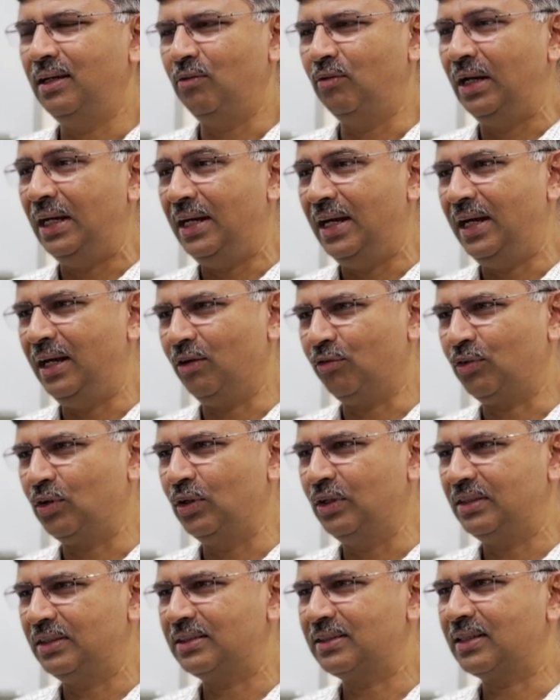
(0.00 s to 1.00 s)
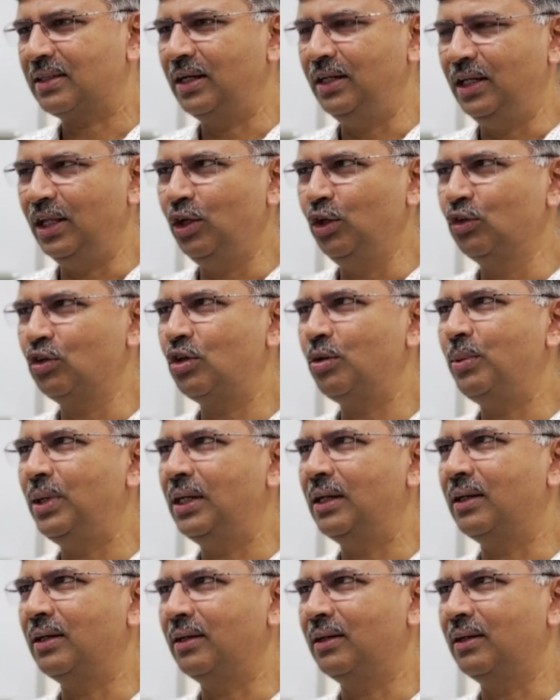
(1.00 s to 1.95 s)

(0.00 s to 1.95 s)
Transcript: WordNet, of course, continues to be